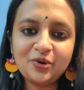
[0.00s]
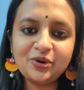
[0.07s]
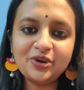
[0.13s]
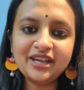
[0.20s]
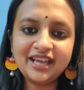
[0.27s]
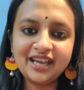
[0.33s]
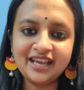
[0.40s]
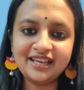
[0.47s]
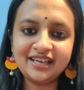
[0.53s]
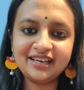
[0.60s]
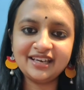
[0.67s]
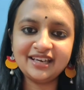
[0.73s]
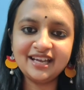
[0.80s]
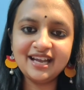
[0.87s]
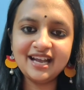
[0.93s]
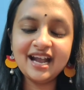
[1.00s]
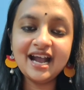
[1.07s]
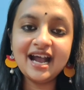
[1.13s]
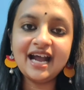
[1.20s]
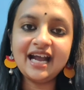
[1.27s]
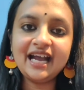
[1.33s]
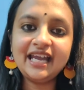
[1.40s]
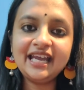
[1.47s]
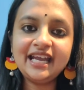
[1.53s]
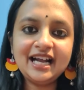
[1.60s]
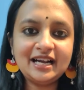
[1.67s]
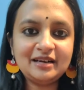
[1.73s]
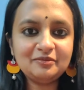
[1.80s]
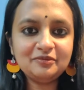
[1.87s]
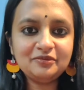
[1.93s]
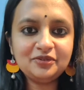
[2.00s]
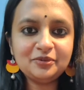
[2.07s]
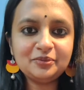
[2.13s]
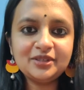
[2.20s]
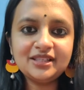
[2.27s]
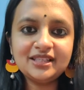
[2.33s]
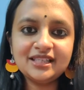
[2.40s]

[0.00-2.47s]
Core Care. I come from the